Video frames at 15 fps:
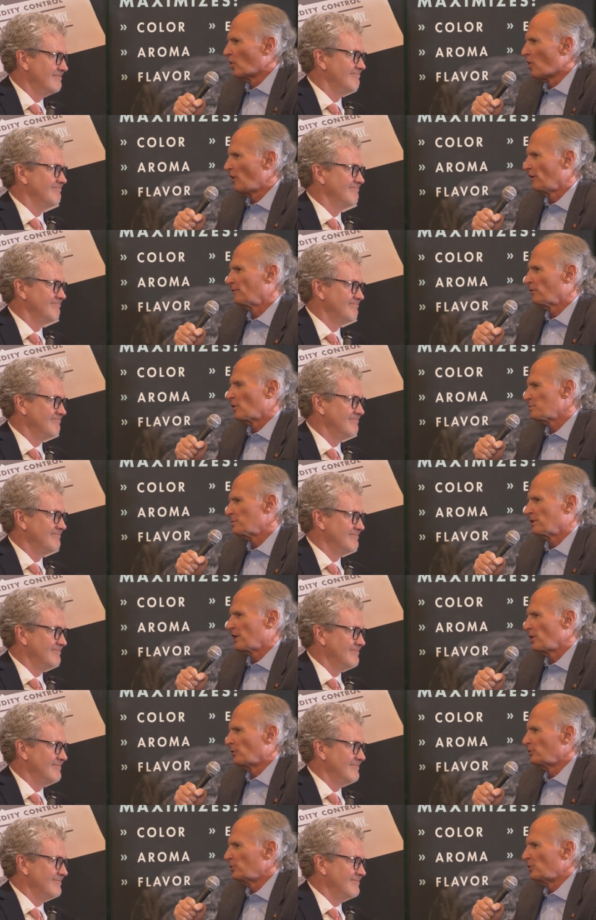Speaker 1: law enforcement.
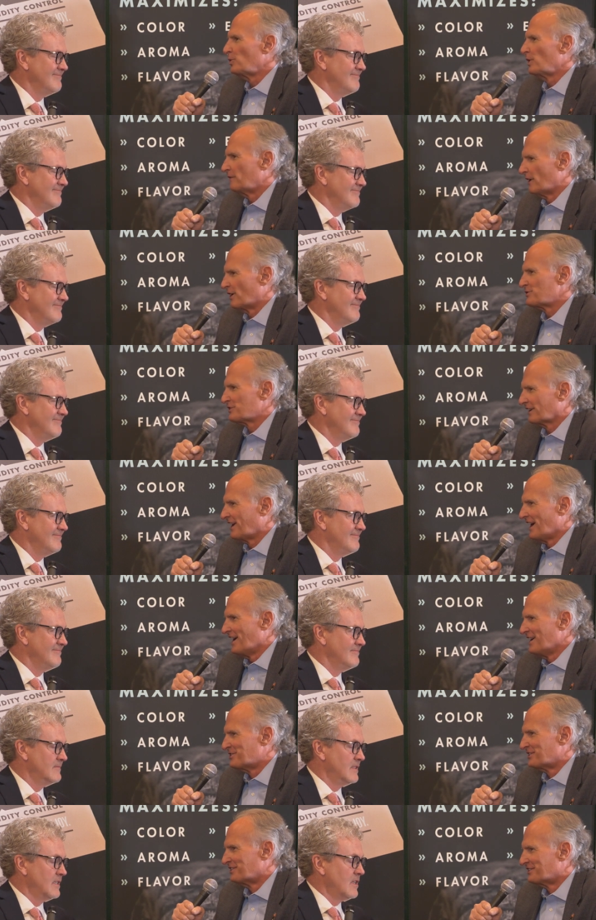They don't do
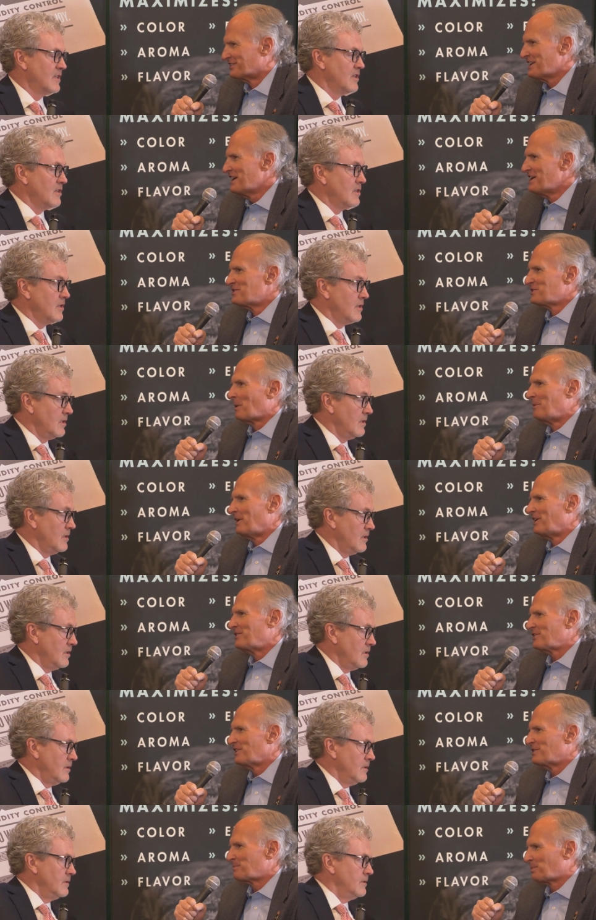investigations. So, I mean,
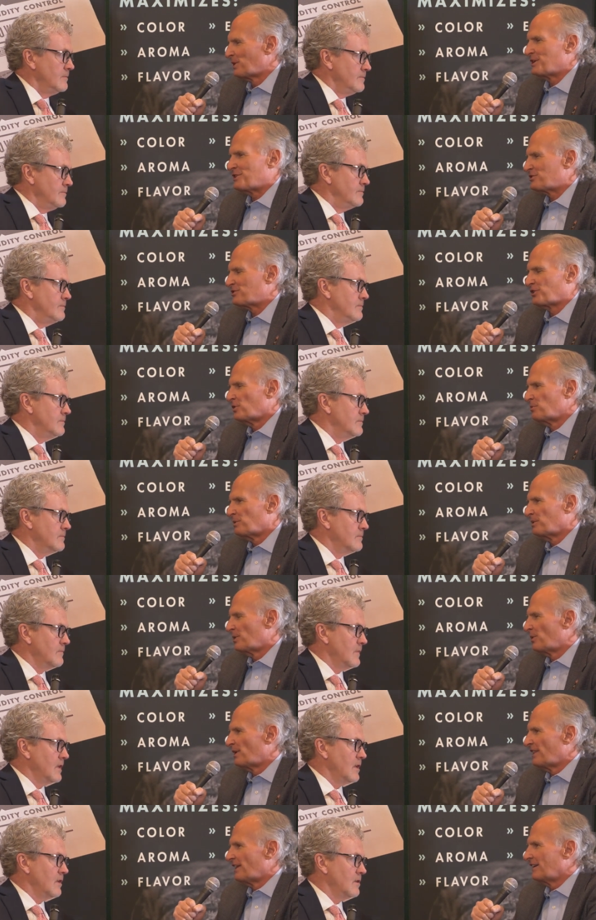it's it's pretty stupid
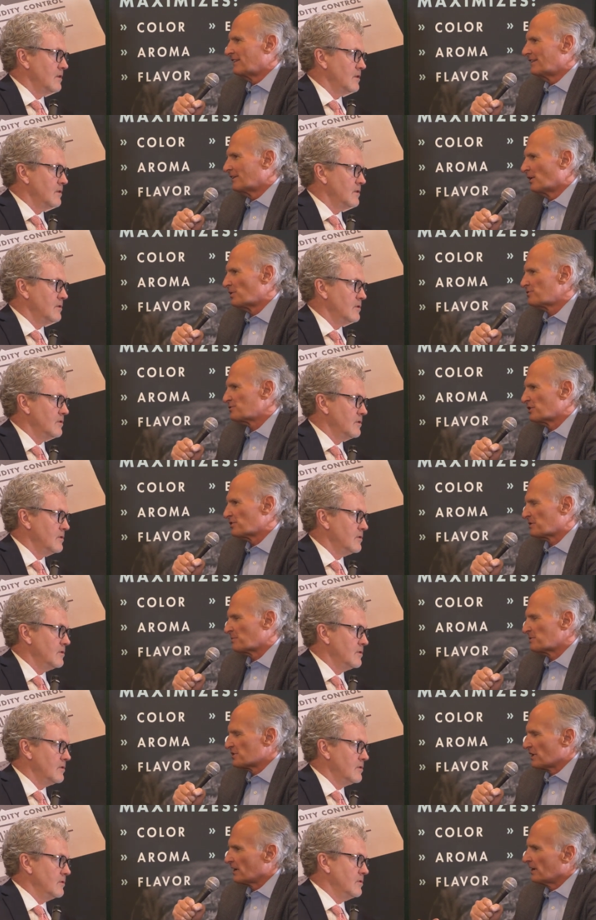the way they, the whole
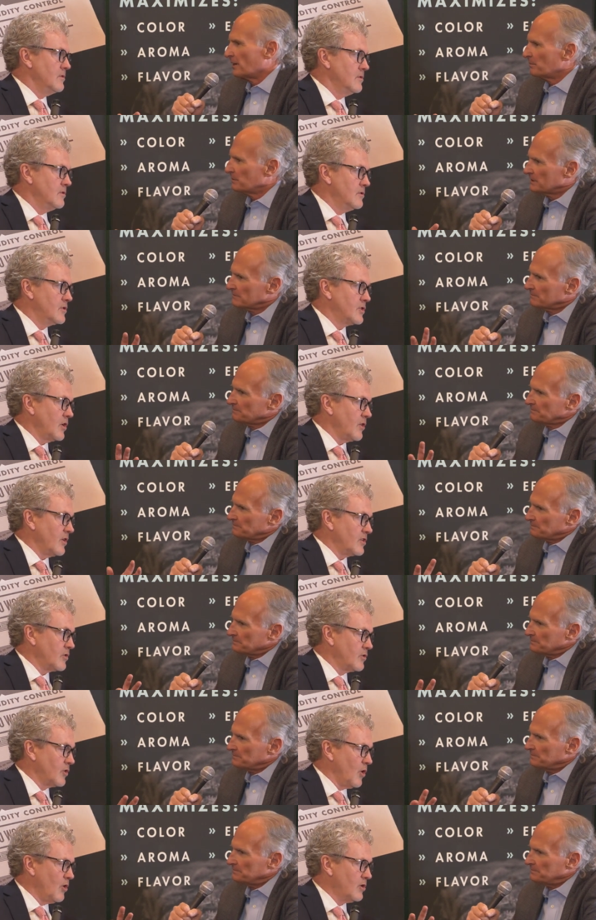system's set up.
Speaker 2: So
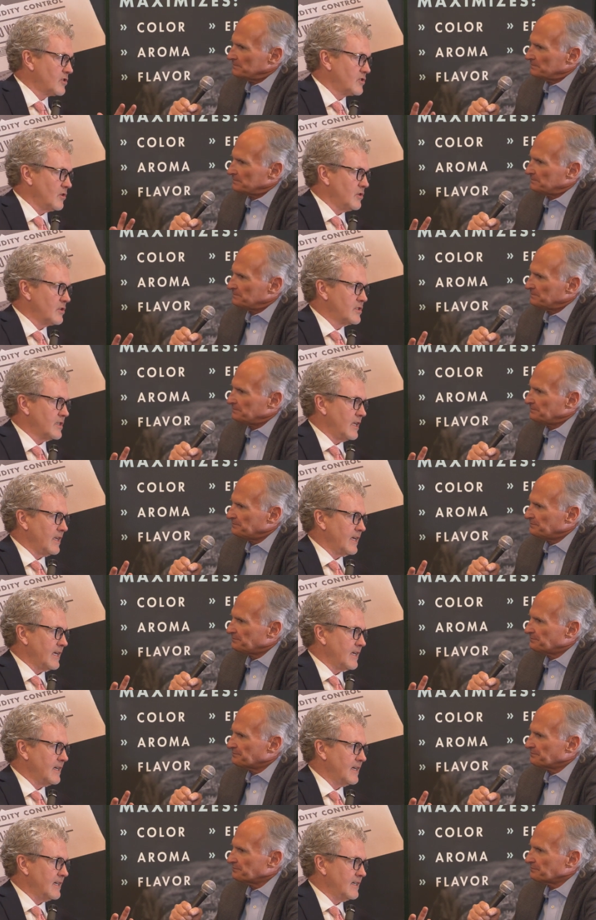the, the whole
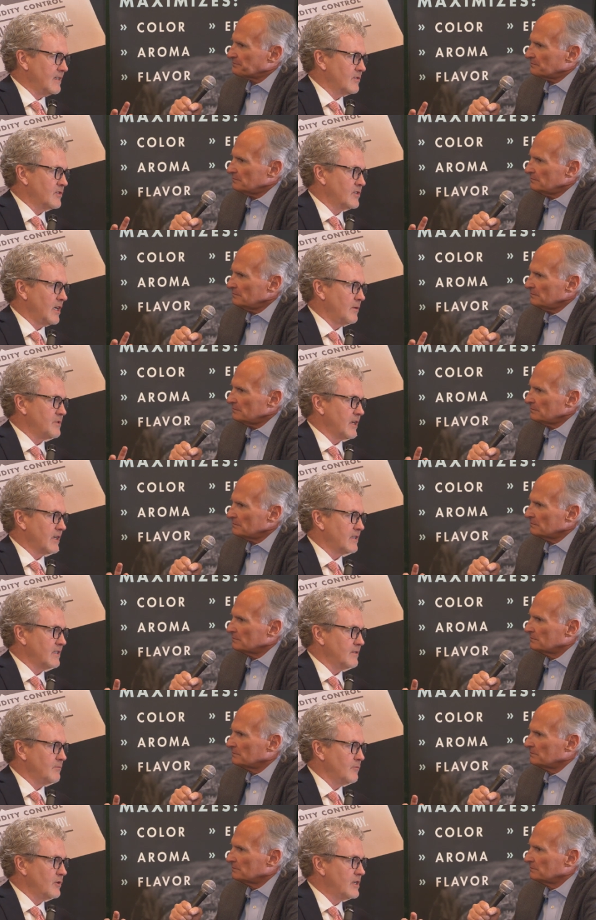soul-selling uh, subject,
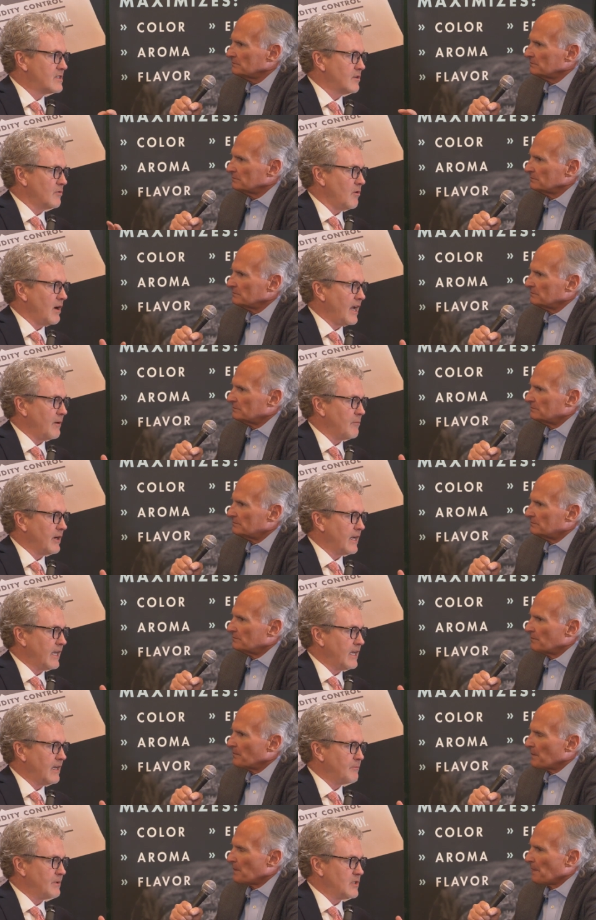the reason why I bring
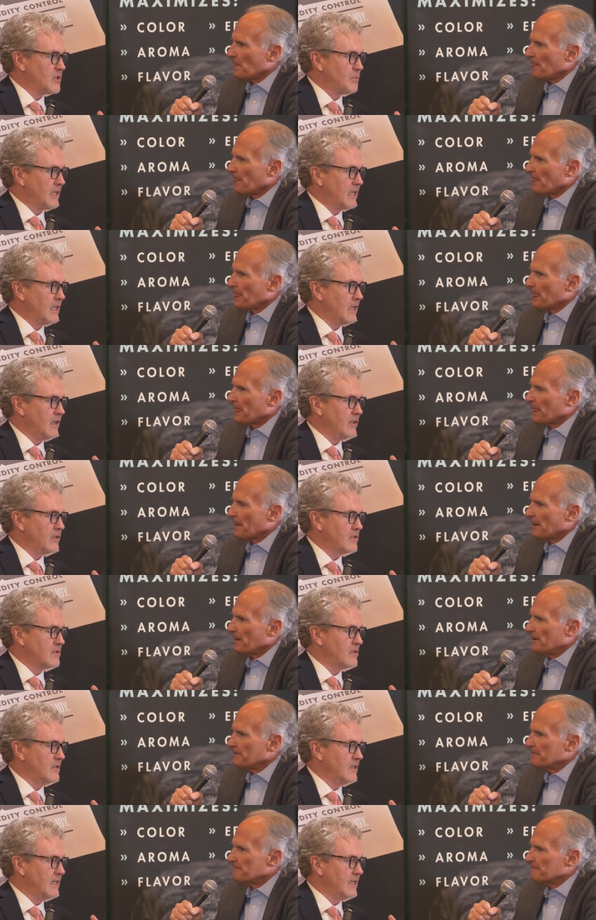it up is
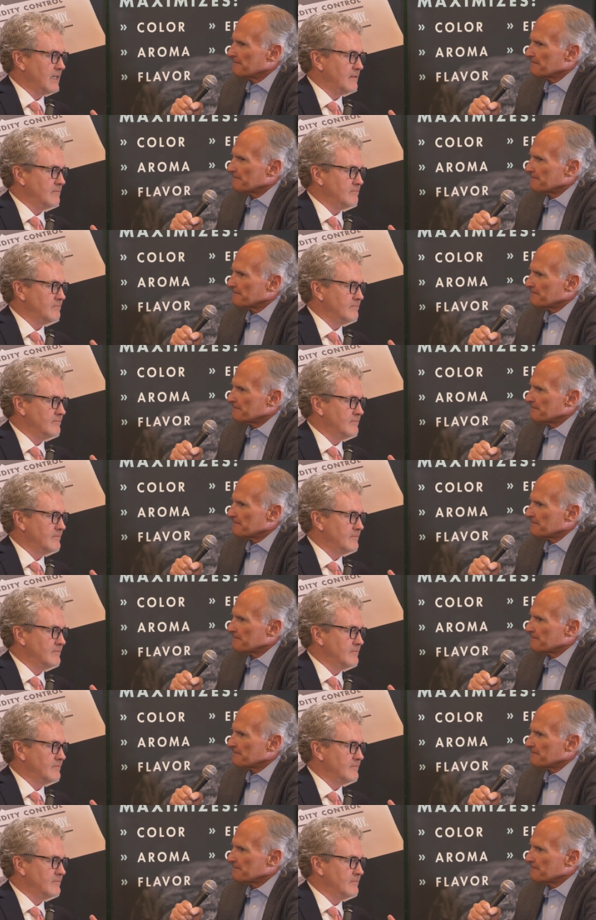because um,